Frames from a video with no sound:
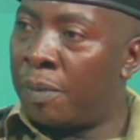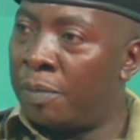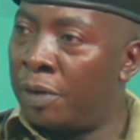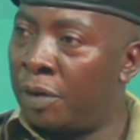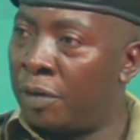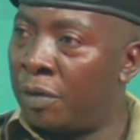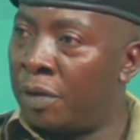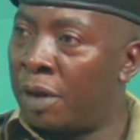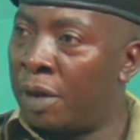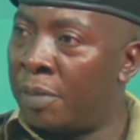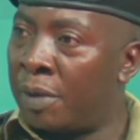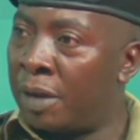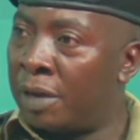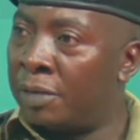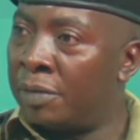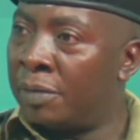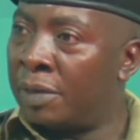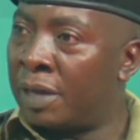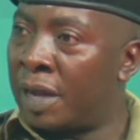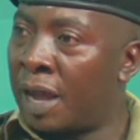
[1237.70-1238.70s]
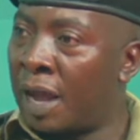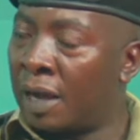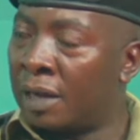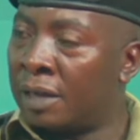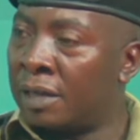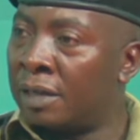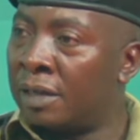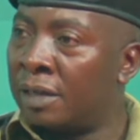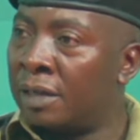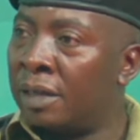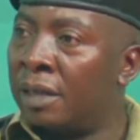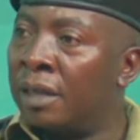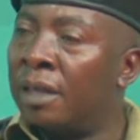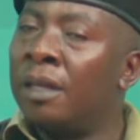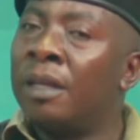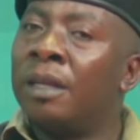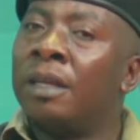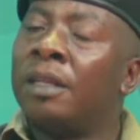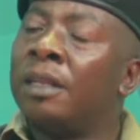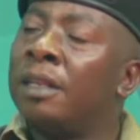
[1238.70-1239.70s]
Order Management Act,
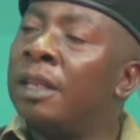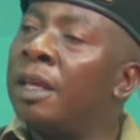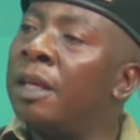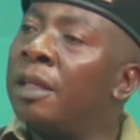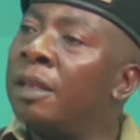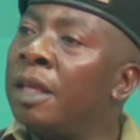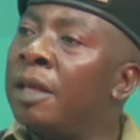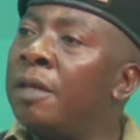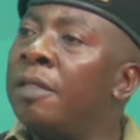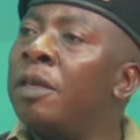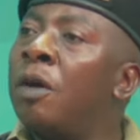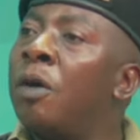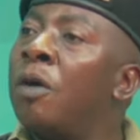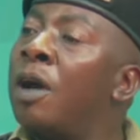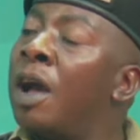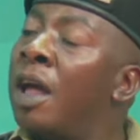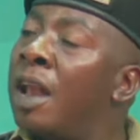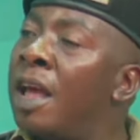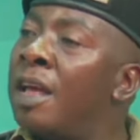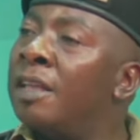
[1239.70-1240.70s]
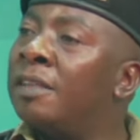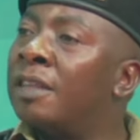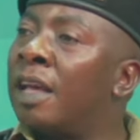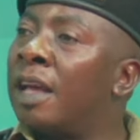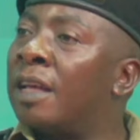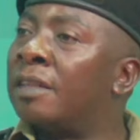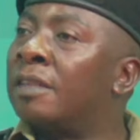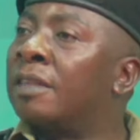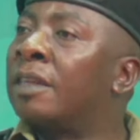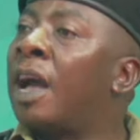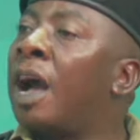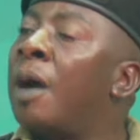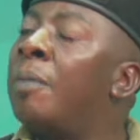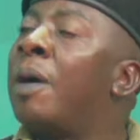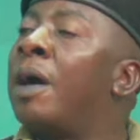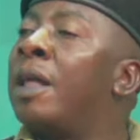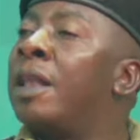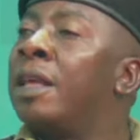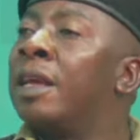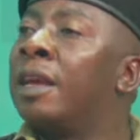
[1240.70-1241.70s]
the organizers come
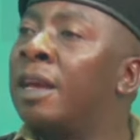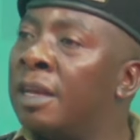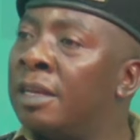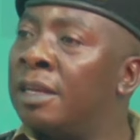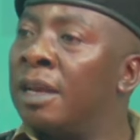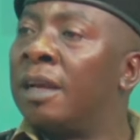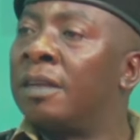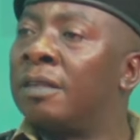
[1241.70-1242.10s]
and engage us.